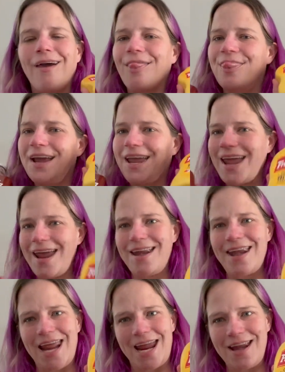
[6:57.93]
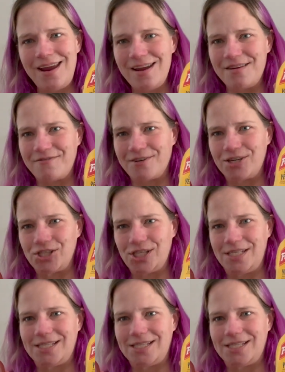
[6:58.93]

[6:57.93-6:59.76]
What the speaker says: the Canadian version